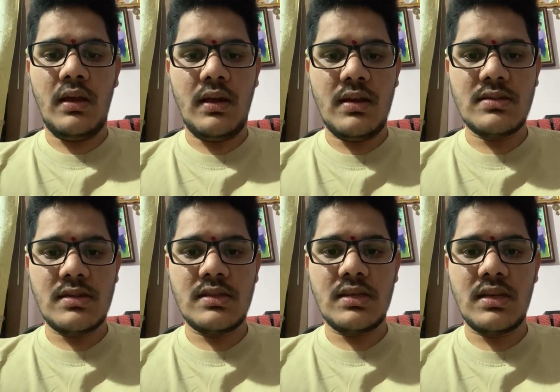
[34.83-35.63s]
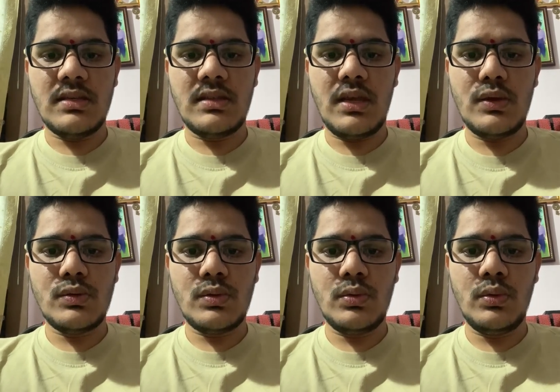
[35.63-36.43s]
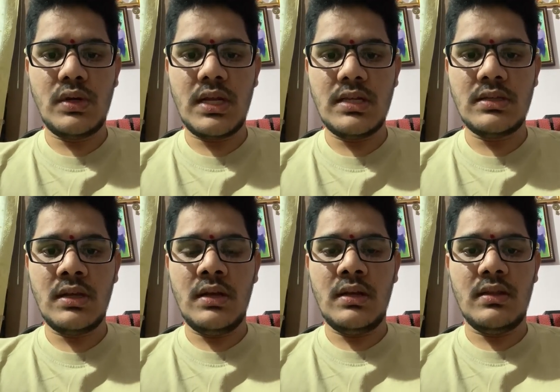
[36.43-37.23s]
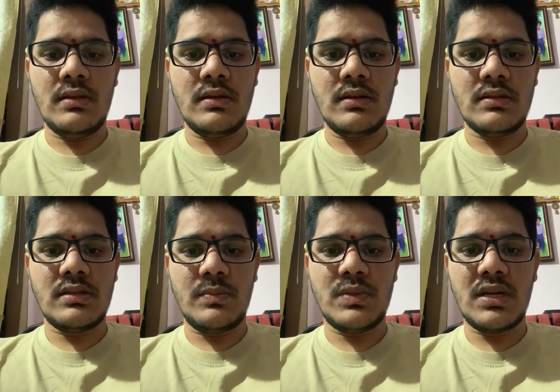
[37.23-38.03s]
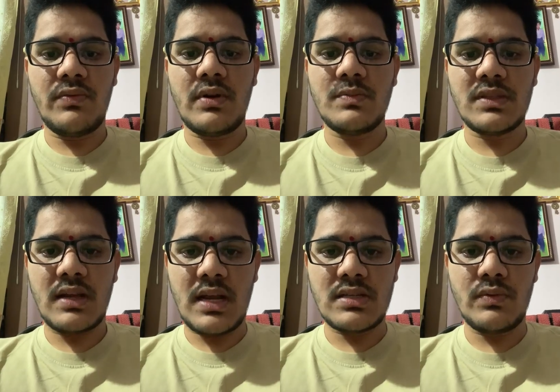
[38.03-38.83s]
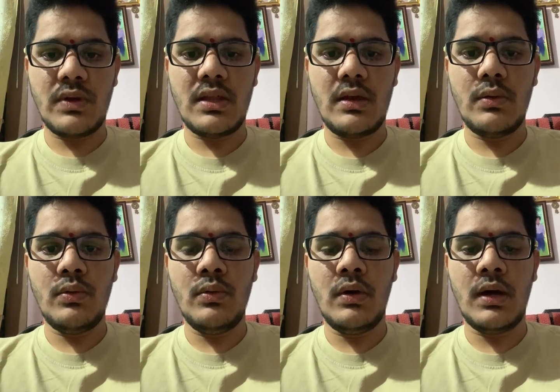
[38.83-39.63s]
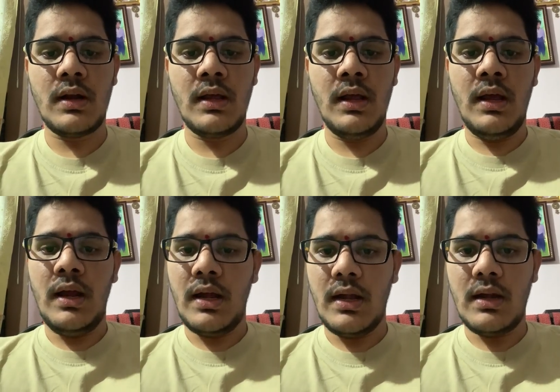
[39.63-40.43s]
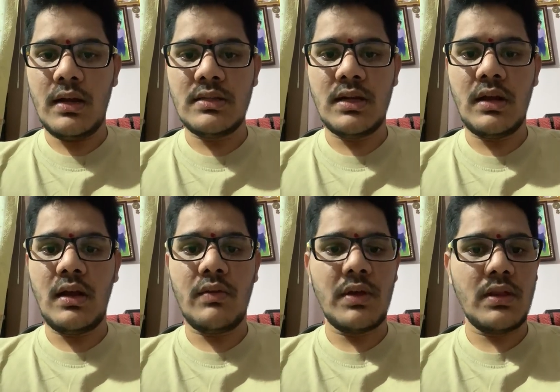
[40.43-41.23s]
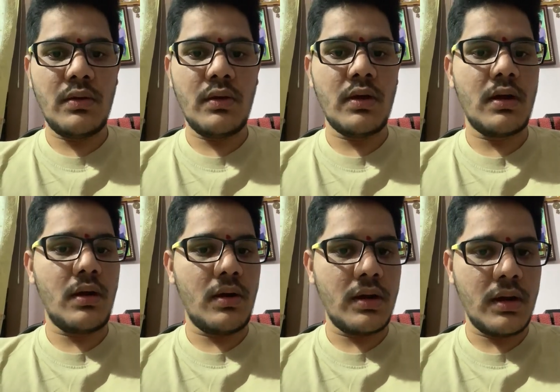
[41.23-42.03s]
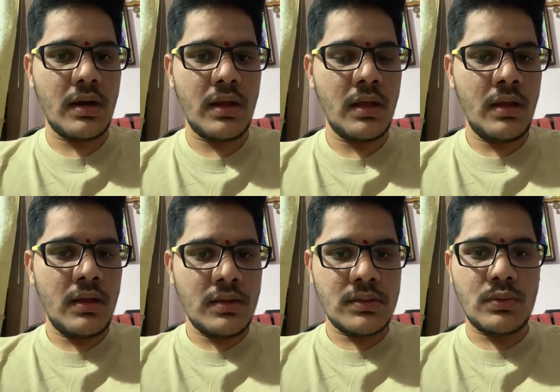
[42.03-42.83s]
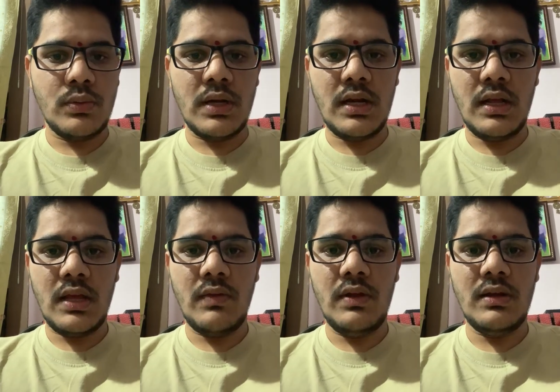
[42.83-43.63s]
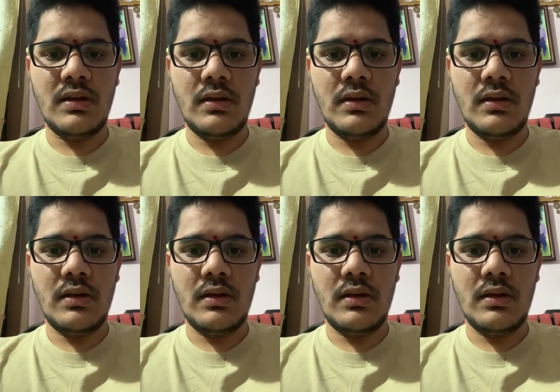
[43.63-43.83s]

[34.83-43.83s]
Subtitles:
in his teaching is he used to teach the subject from scratch. Whether you are an intelligent or whether you are an ordinary student, he will